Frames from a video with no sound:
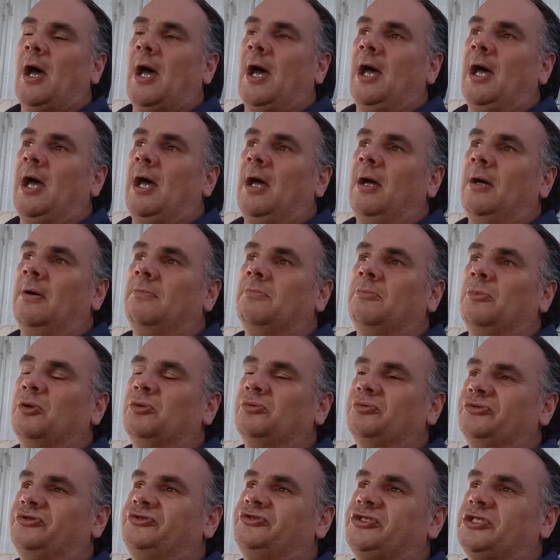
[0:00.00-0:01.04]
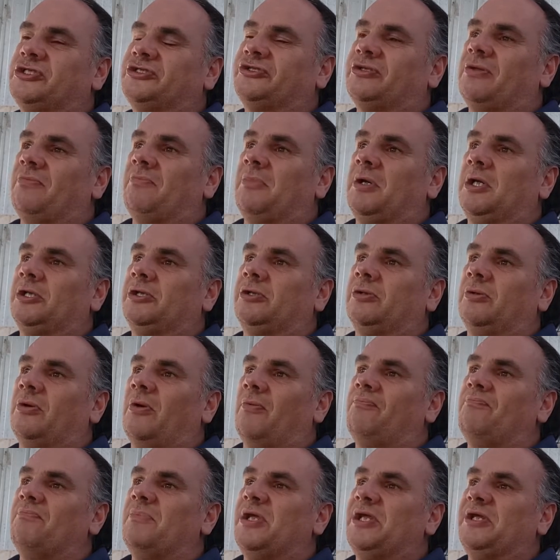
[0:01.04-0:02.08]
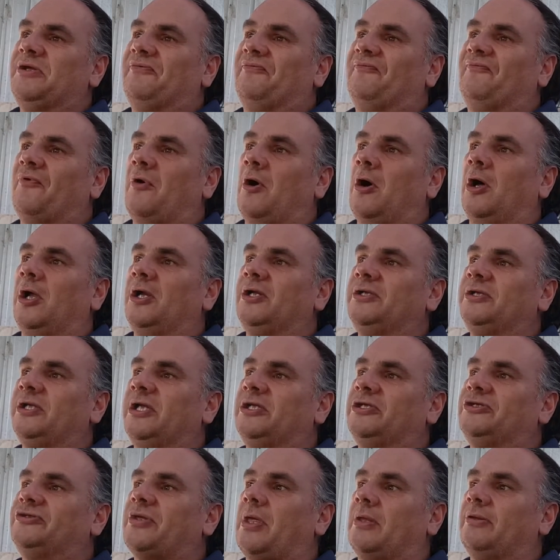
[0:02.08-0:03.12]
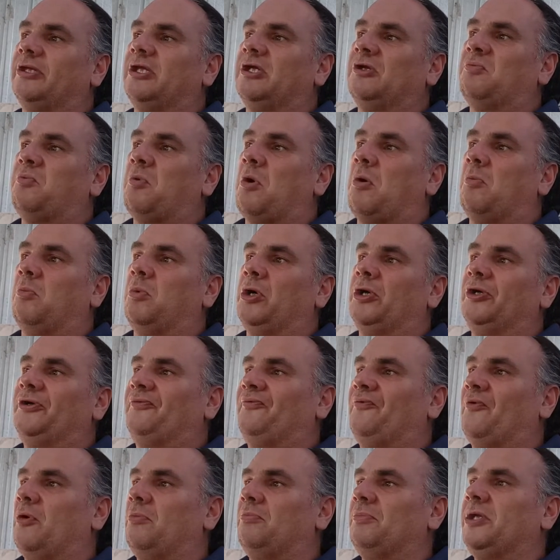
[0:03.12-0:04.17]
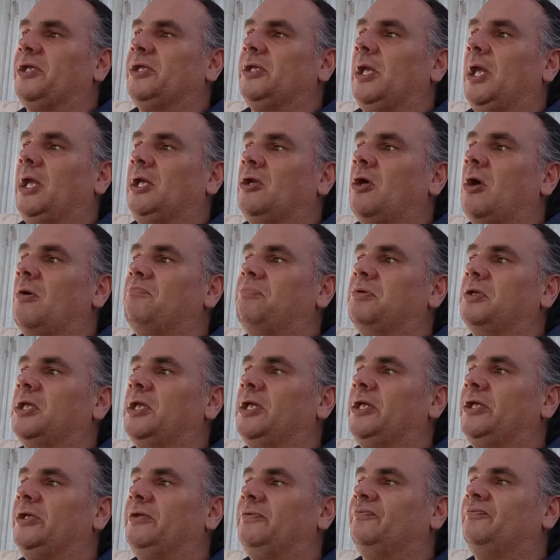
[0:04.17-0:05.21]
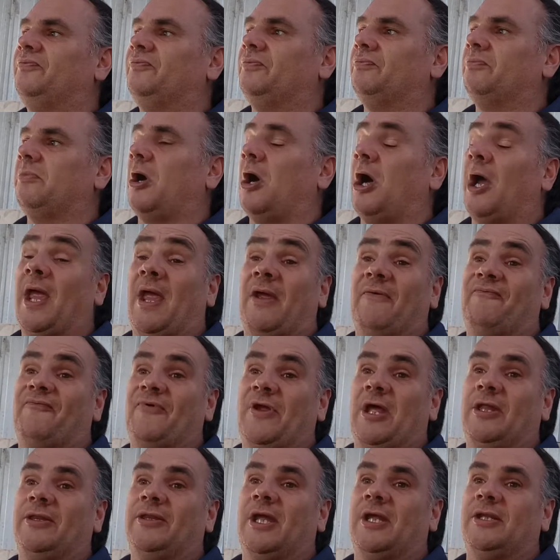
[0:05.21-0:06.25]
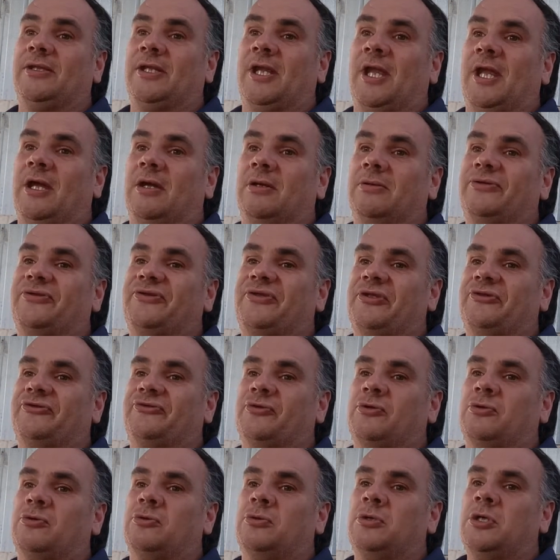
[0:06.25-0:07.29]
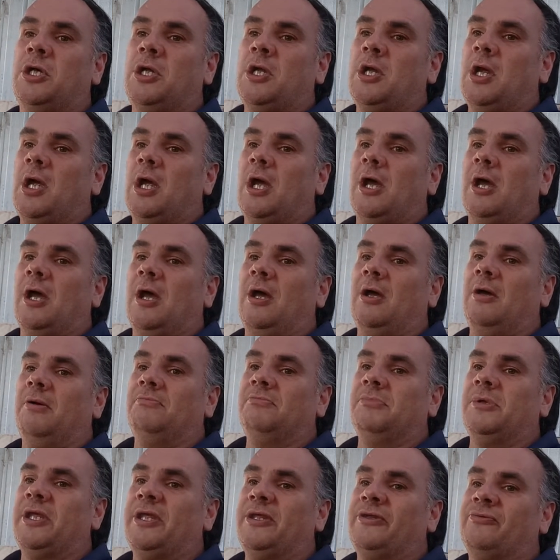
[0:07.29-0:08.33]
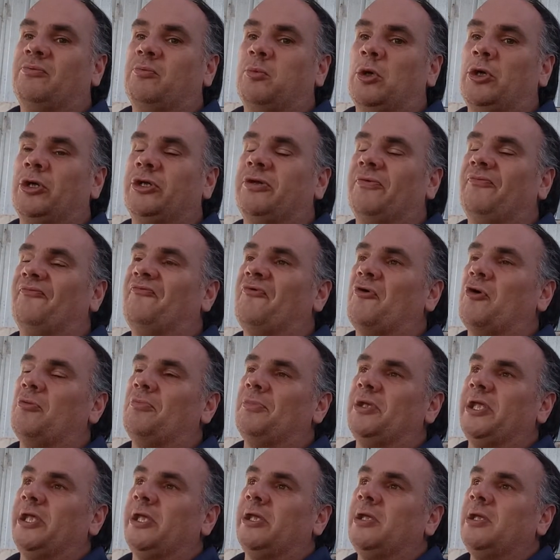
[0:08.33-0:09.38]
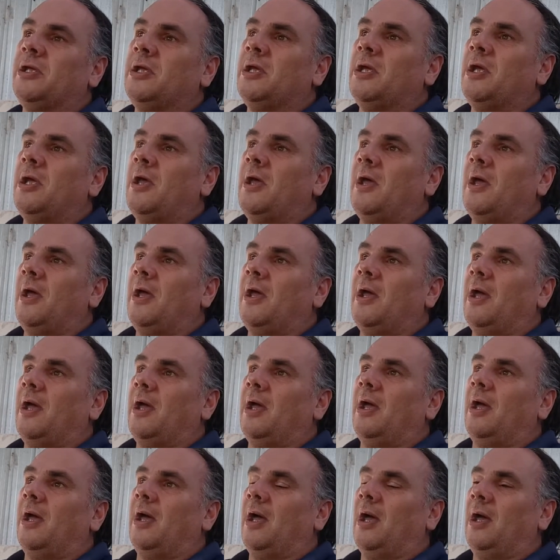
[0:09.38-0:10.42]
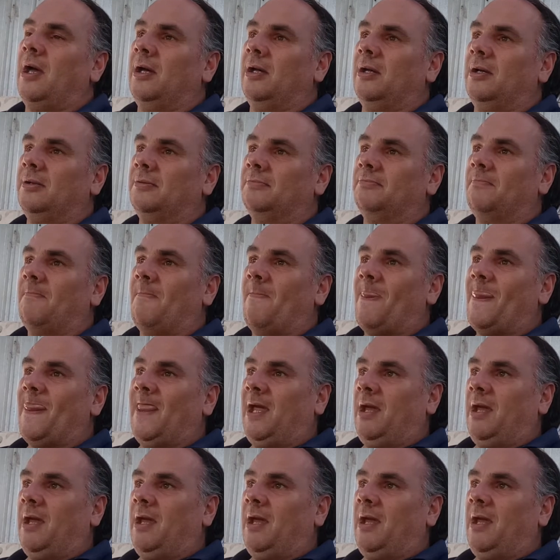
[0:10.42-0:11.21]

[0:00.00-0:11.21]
Um, it was just a matter of me finding something what worked for me, and I believe I have found that now. Sisel um, is working for me. Um,